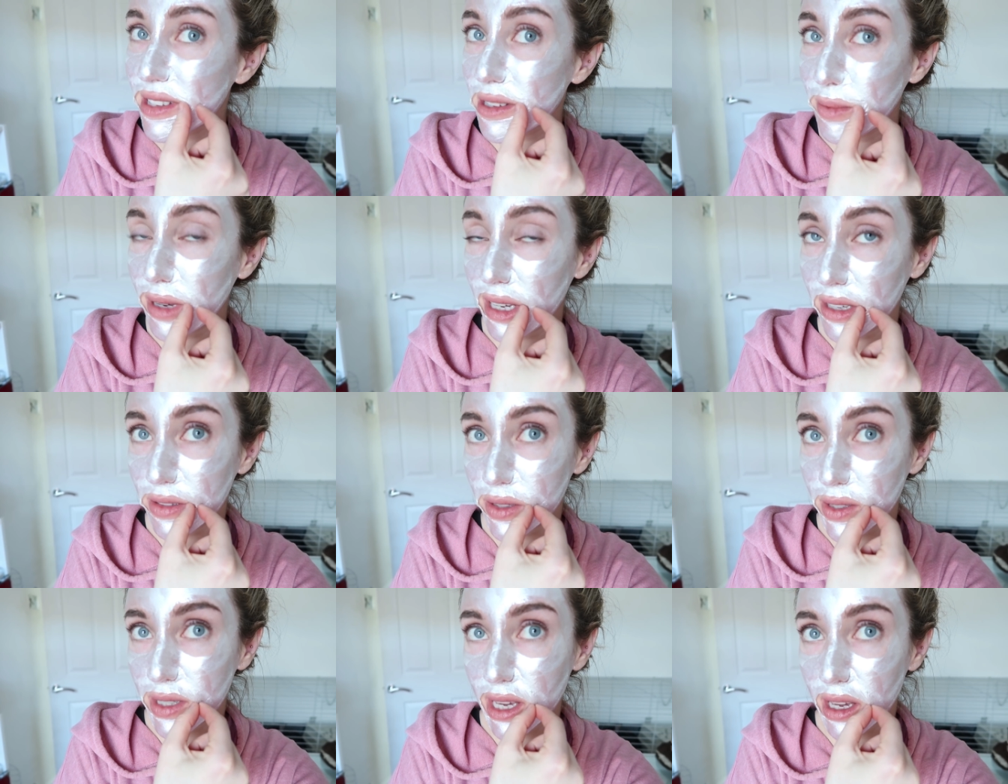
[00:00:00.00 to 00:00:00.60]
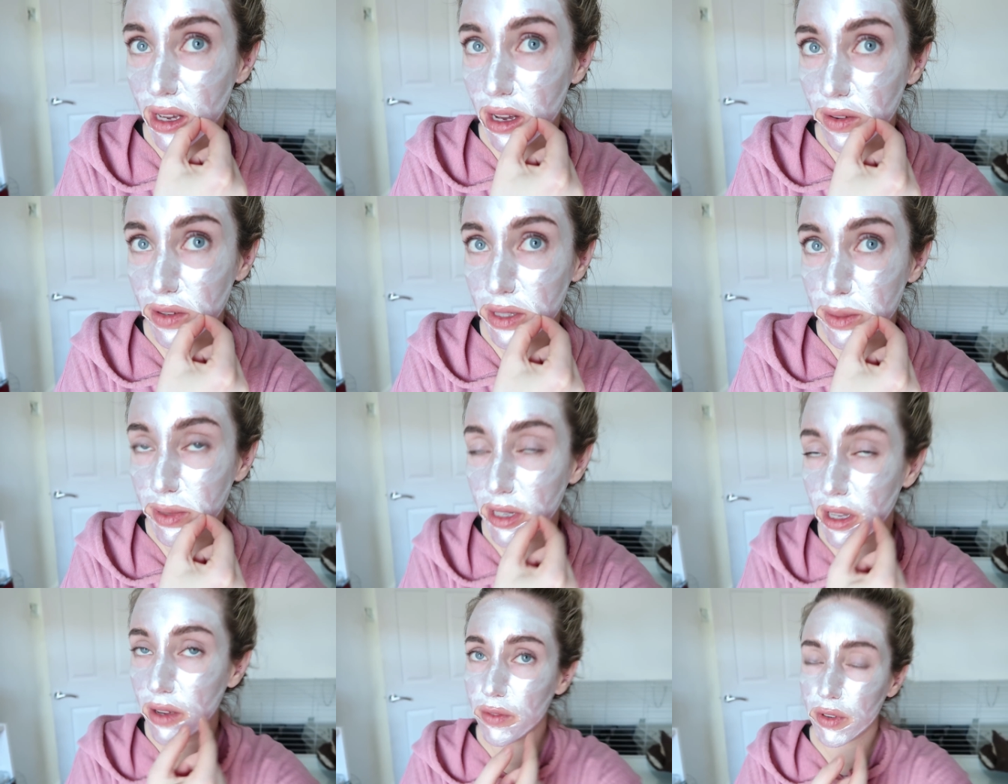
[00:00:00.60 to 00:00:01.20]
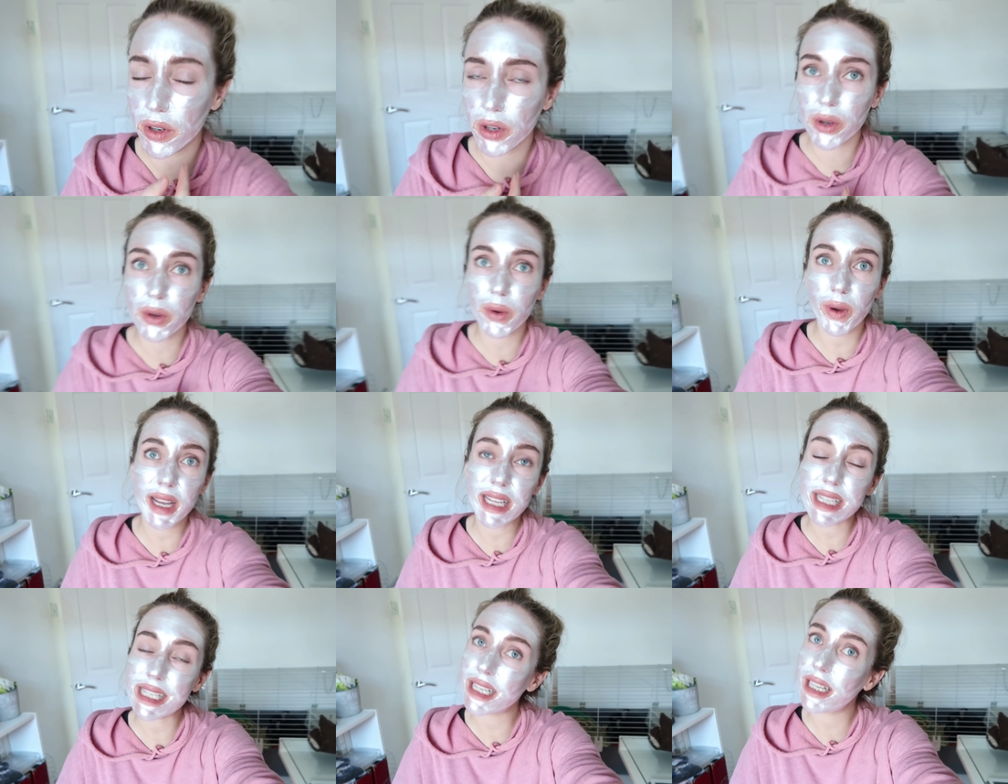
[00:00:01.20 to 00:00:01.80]
just about to take off. It's been on for
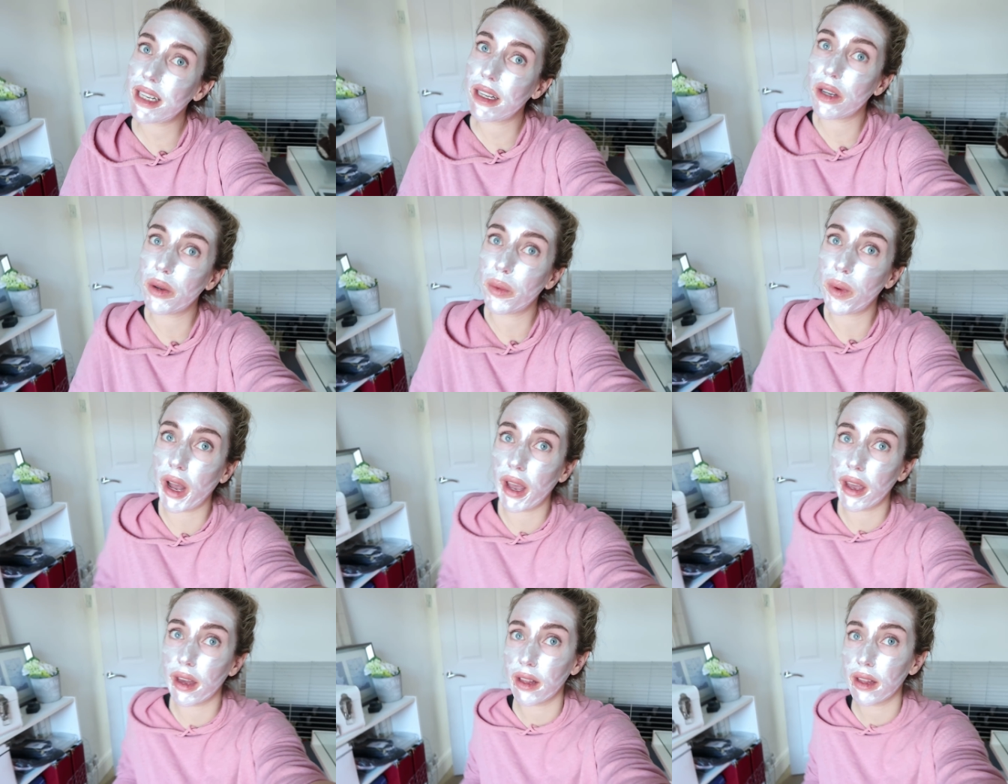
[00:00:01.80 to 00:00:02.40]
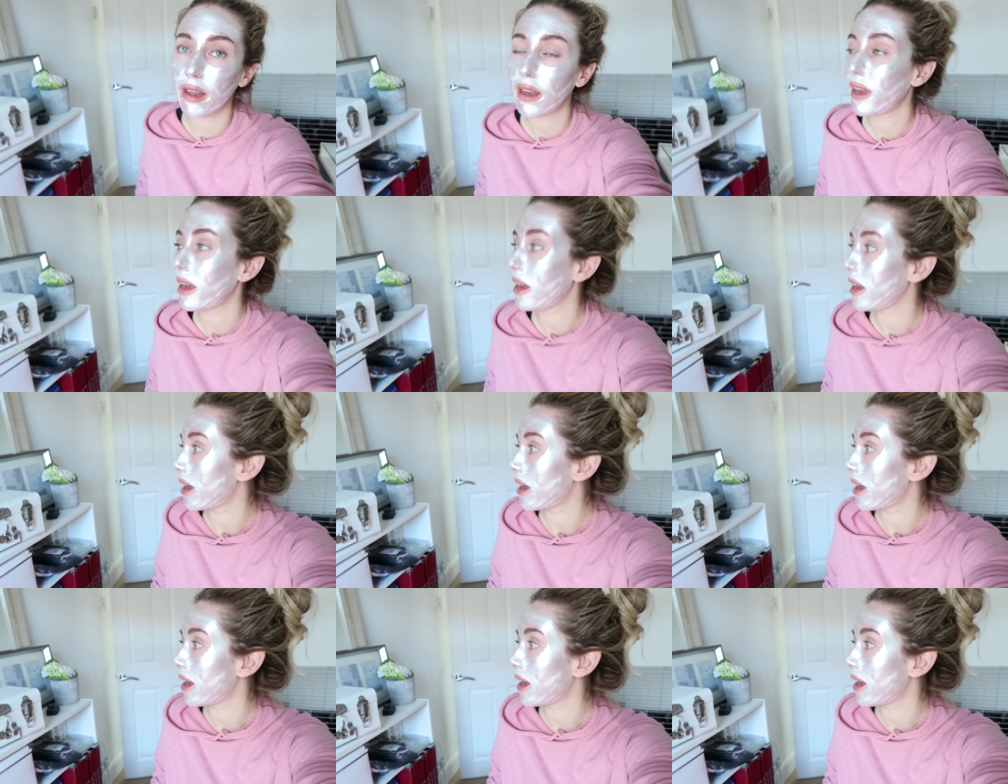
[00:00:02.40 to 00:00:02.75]
quite a little while.